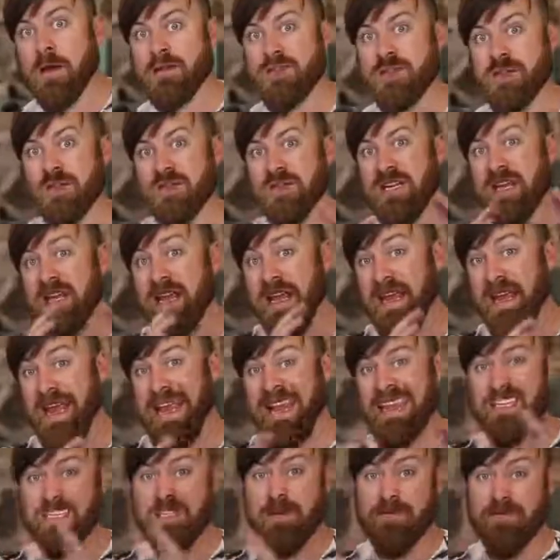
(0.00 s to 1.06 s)
So they're taking
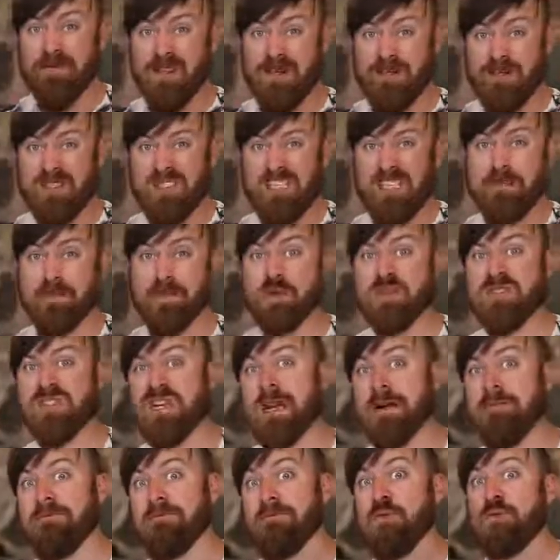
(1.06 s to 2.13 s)
8 to
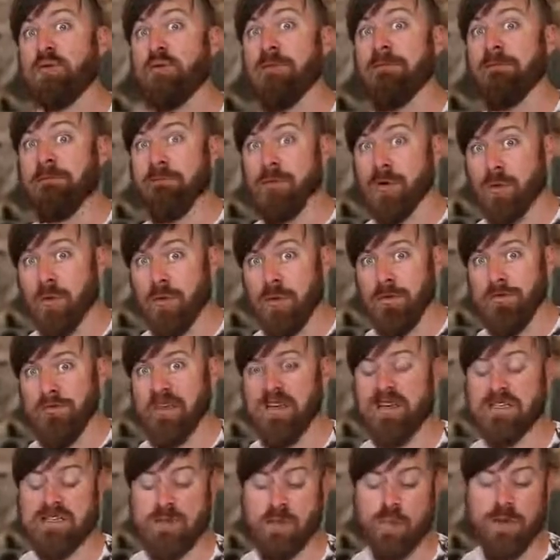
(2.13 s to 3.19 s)
15% for referral
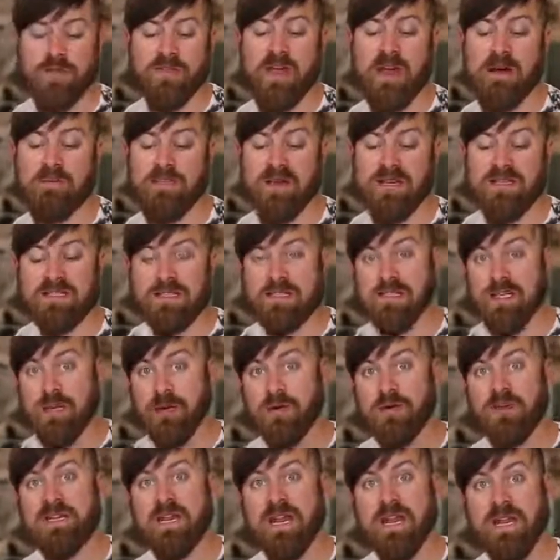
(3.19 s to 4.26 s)
fees. And what that means is they're
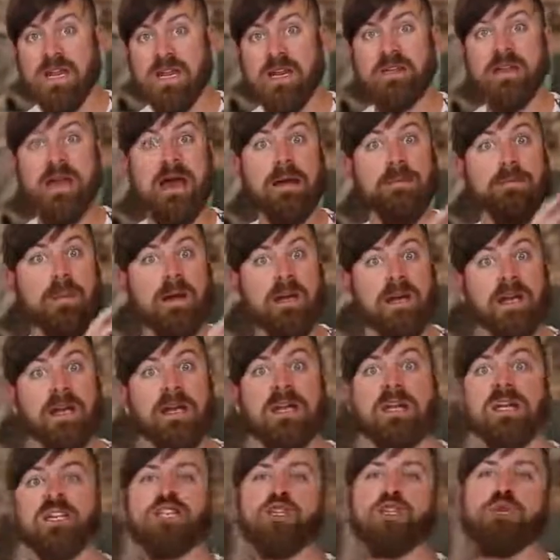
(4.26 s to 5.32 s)
taking that money
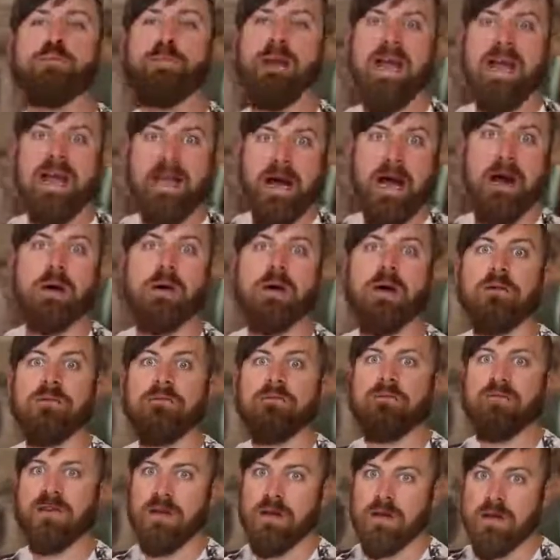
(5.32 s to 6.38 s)
to pay out
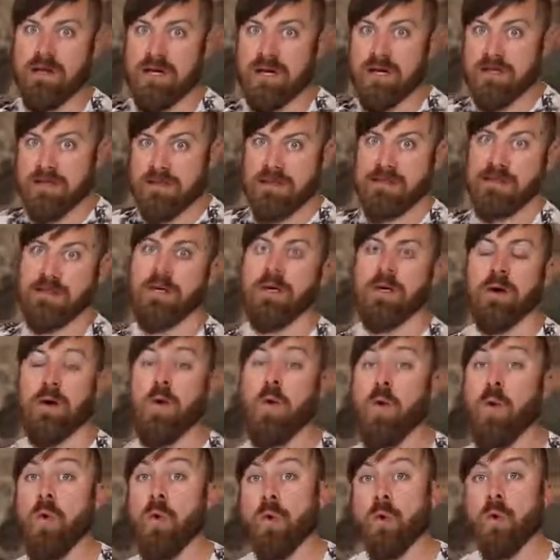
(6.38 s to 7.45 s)
affiliates
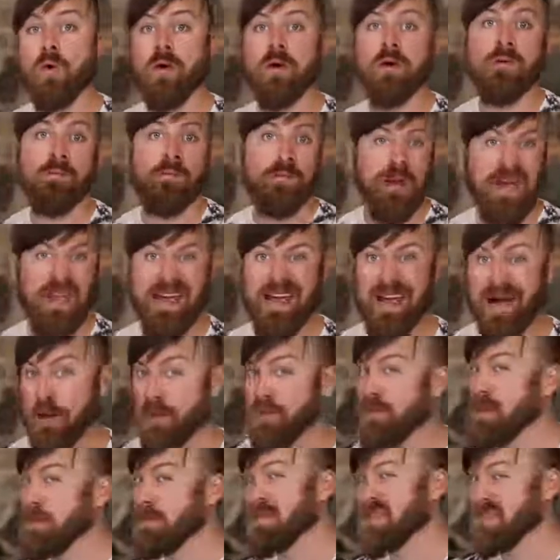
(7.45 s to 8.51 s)
or pay
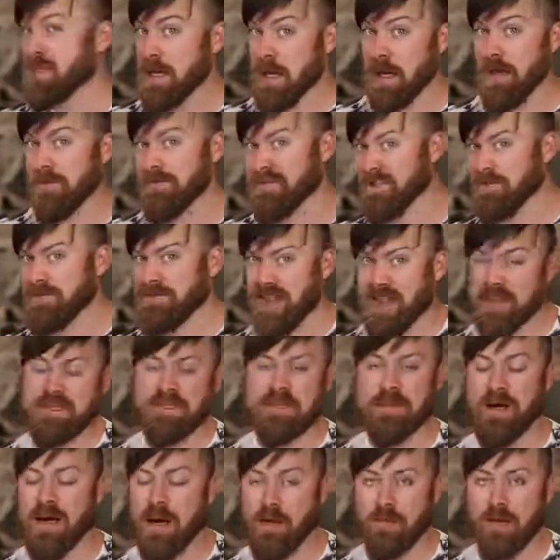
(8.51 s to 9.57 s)
out themselves if they
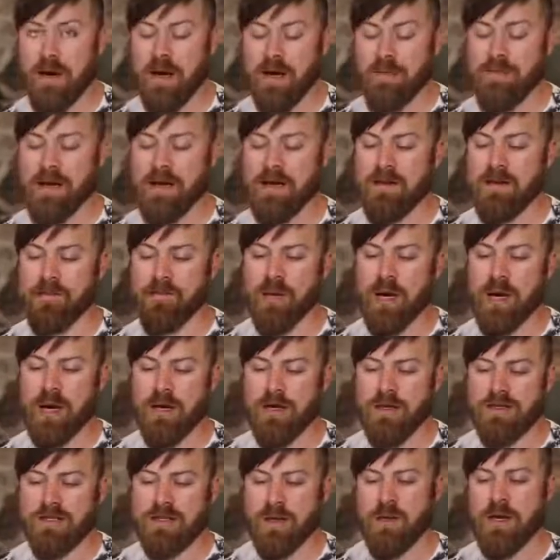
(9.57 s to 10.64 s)
somehow recommended the
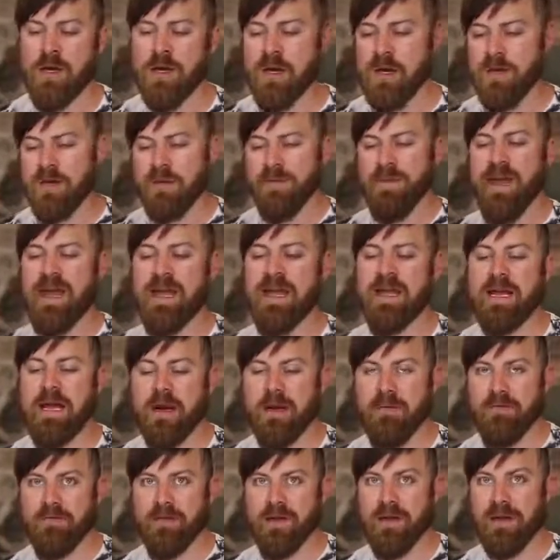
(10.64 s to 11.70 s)
product. So they're paying out
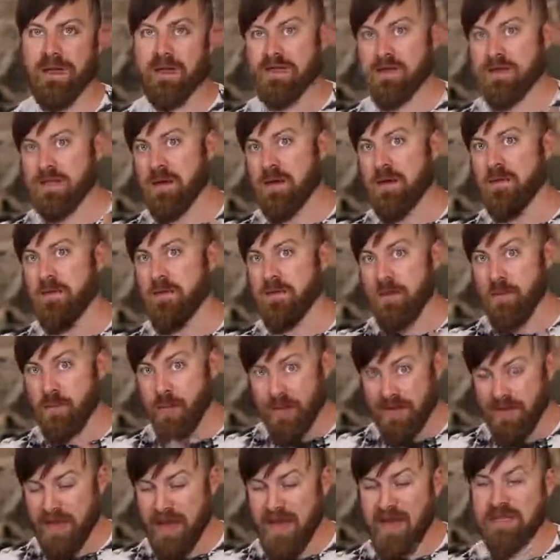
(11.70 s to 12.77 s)
affiliates
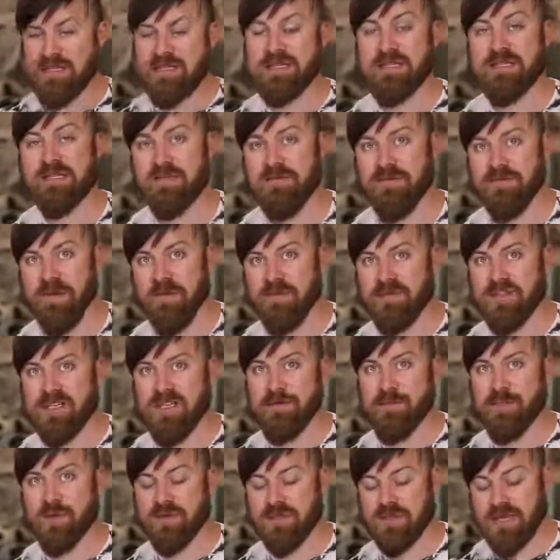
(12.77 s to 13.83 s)
with 8 to
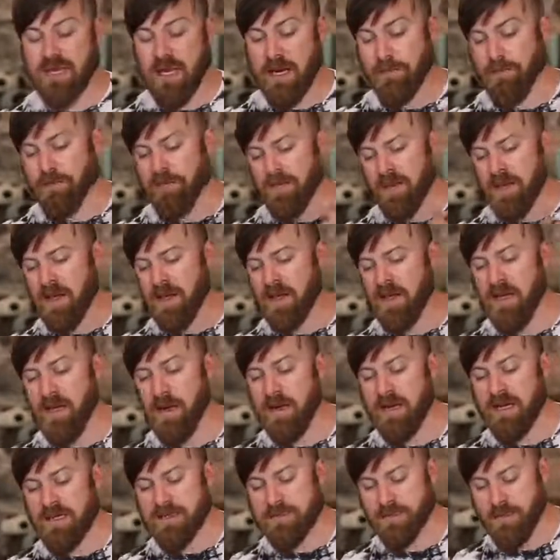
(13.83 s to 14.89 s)
15%. Now
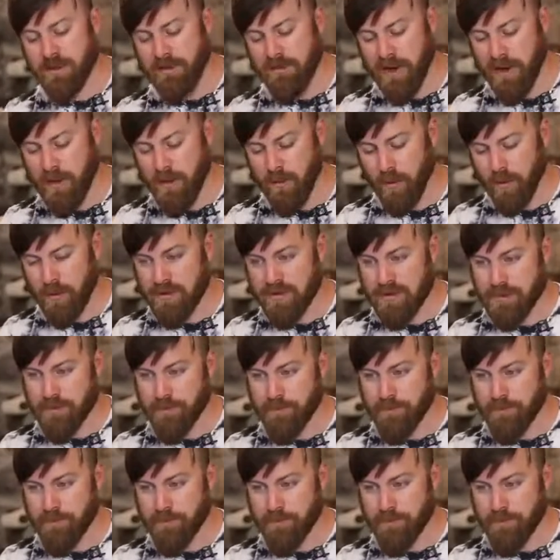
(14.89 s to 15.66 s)
let's move onwards.